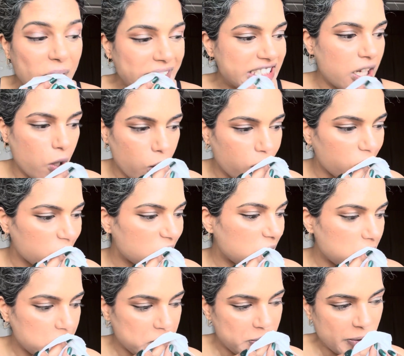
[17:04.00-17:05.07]
it's a lot.
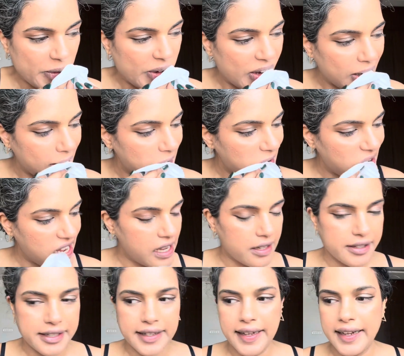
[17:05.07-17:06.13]

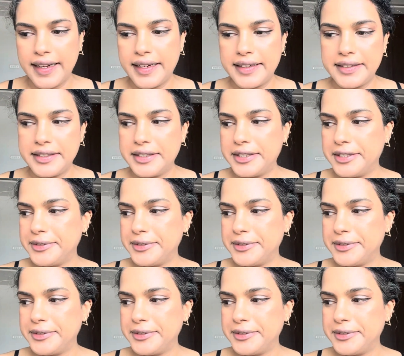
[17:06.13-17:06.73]
And